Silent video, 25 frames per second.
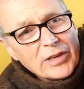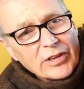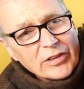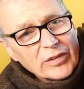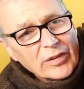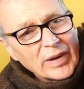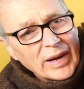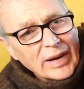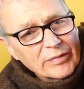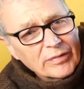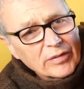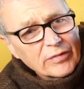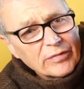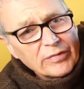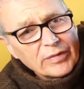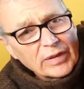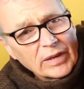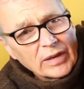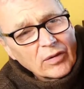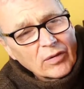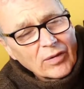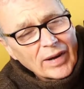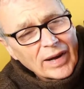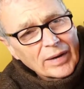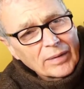You don't have to fiddle
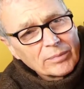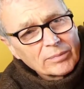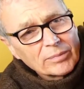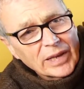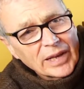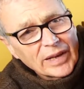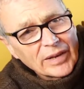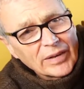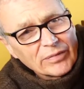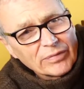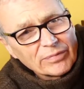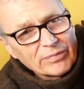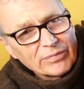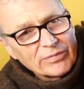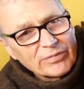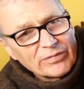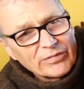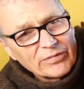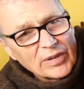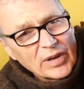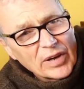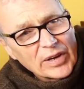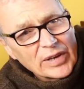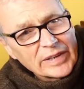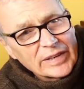around kind of
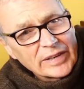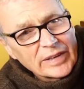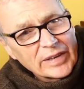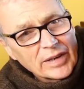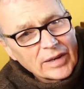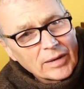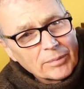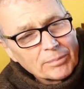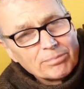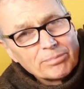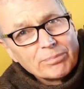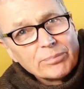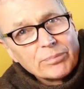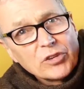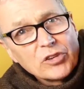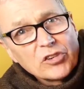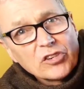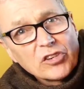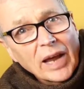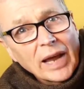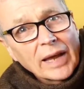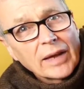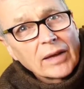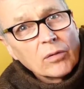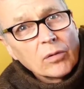finding a
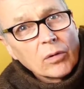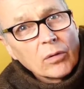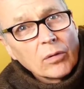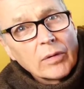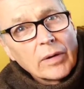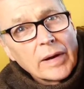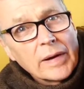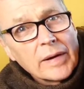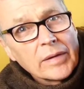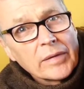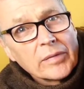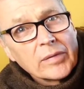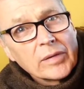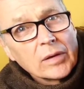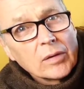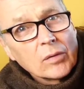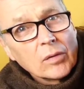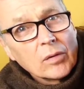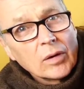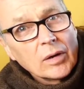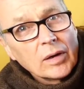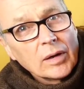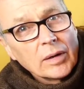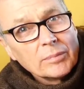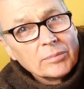shackle or anything or
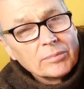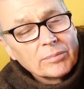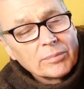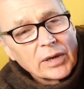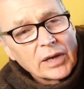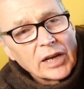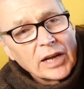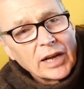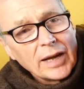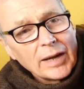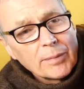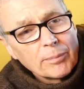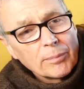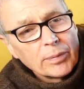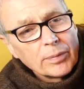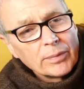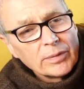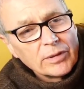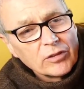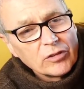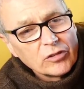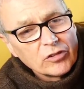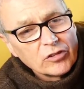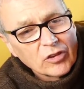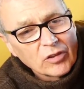a clip.
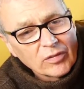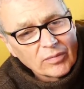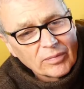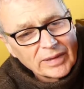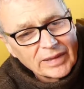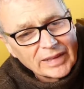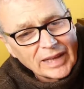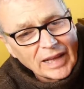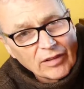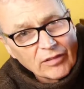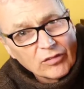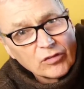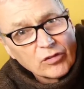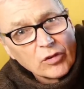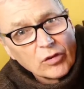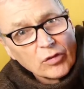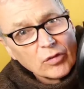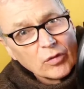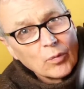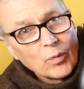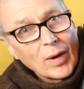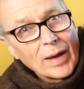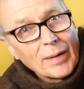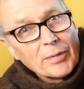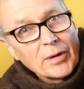You just get through the
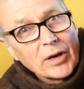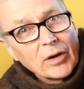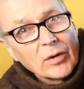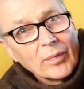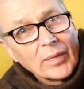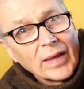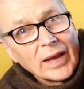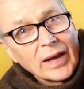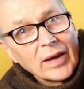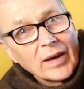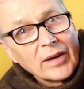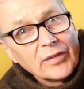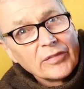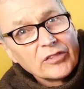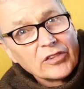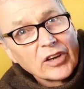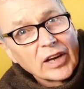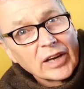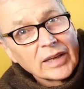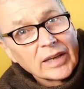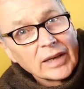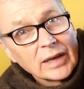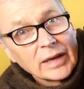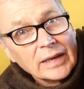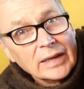webbing on their life
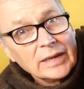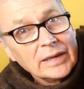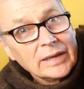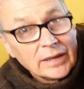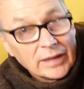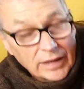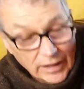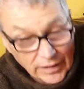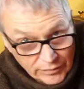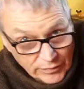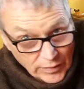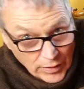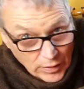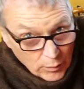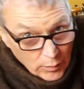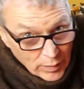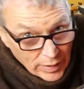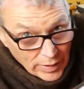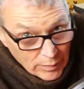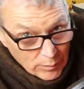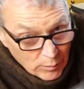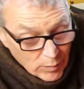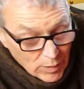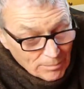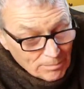jacket if they're
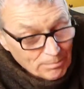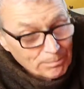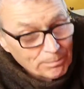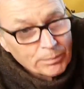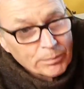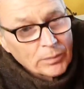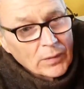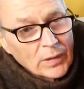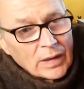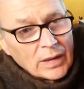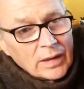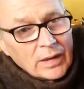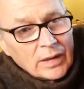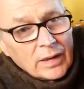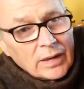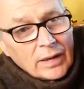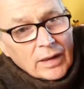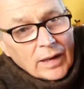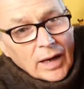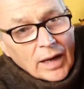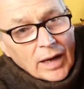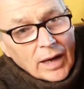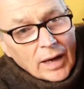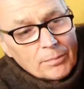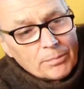wearing
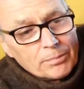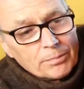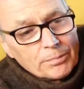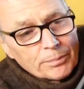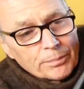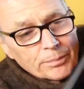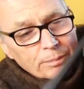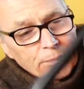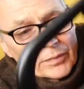one.